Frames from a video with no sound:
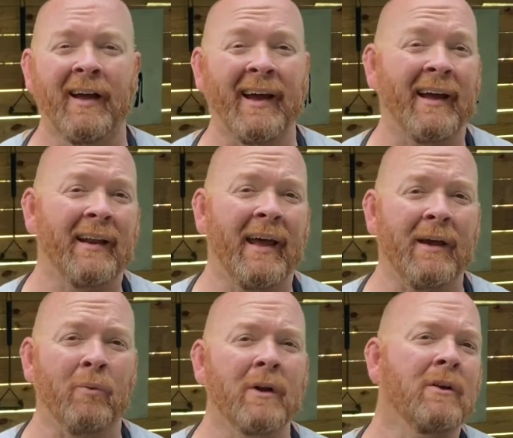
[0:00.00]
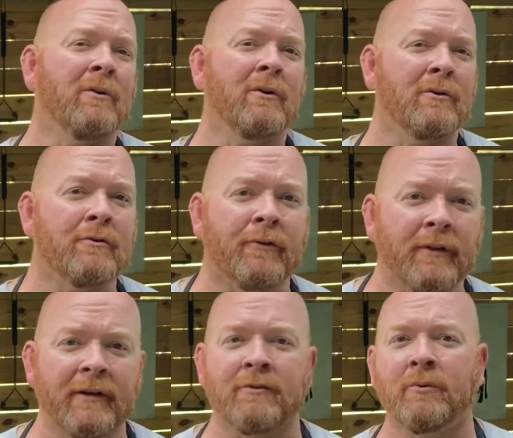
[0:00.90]
And hey, what do you use for
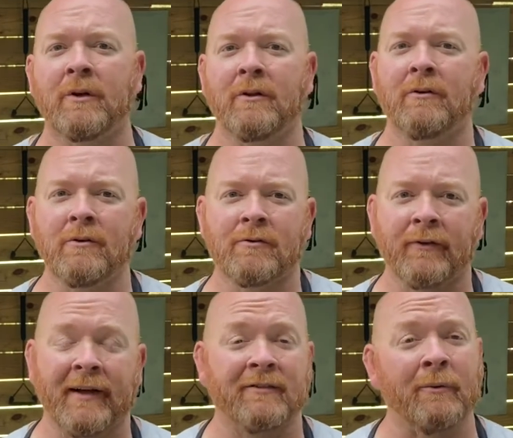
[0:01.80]
this and what do you use for that?